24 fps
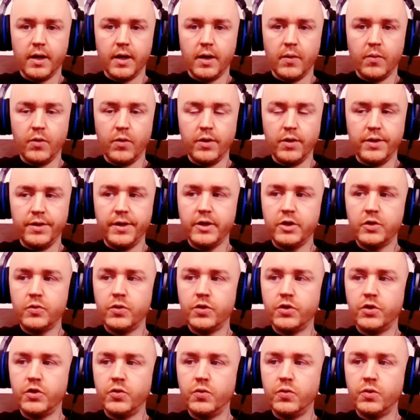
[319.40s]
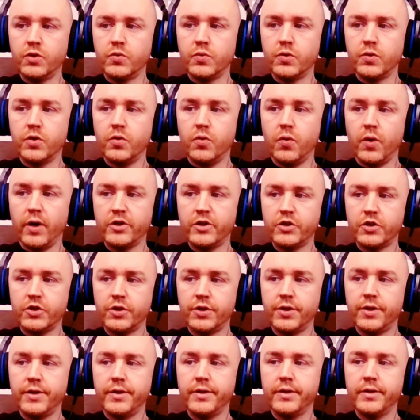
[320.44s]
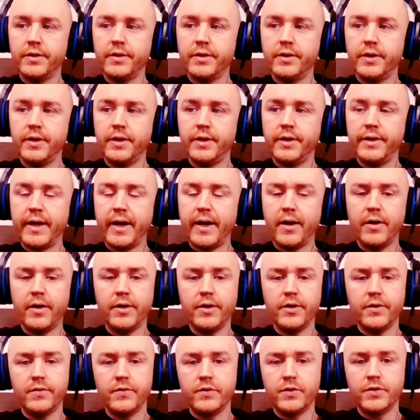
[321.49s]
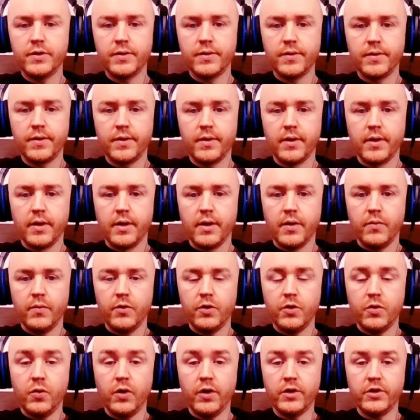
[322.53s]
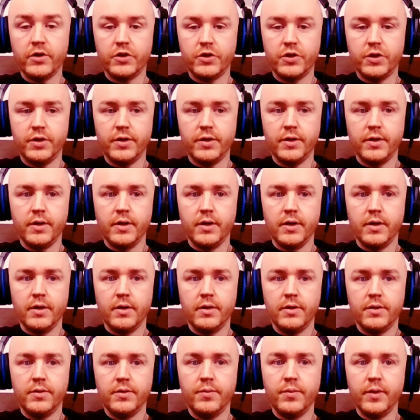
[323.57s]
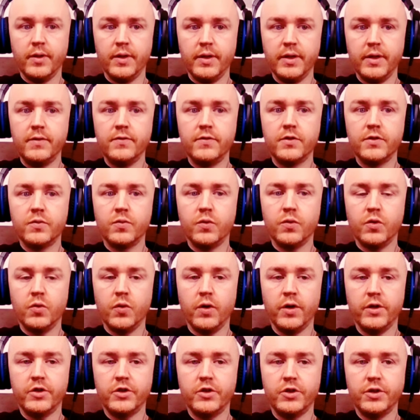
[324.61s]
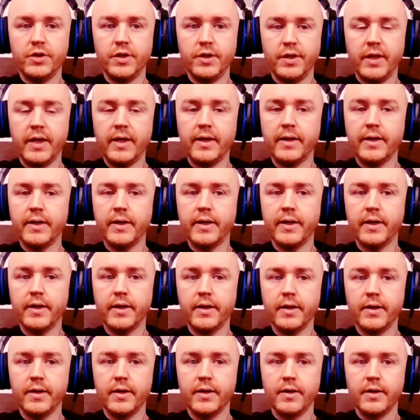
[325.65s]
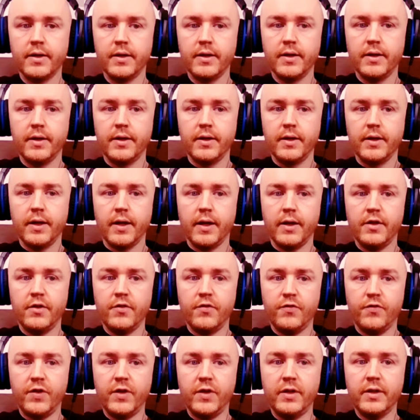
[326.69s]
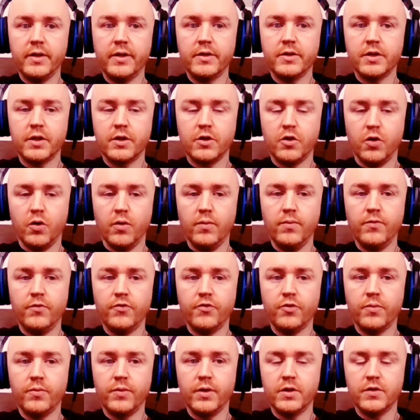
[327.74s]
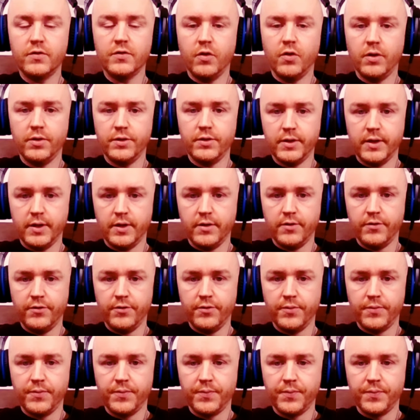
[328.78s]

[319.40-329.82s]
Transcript: And one of the things we do is we question the narratives, we question the beliefs, we question the thinking and the feelings that come from this false self.